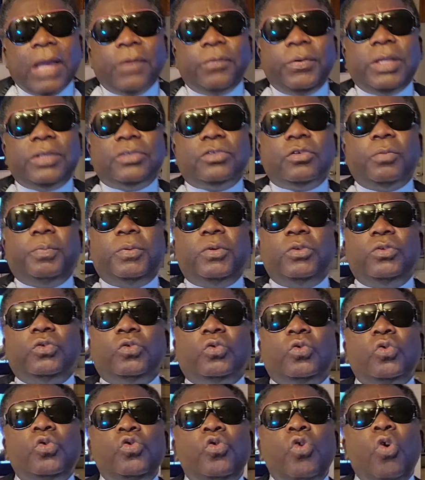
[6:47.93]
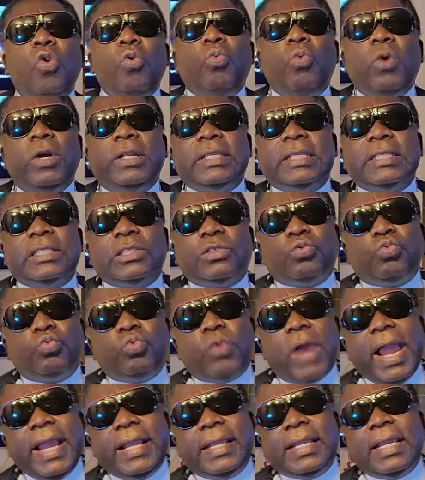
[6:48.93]
We are supposed to know what is
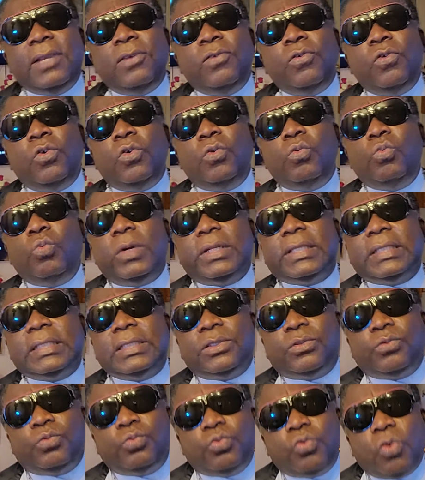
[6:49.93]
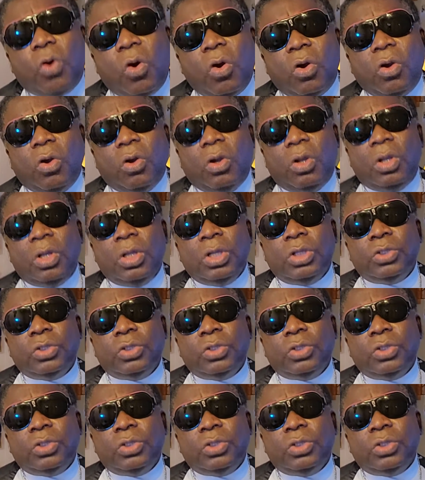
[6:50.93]
right and know what is wrong,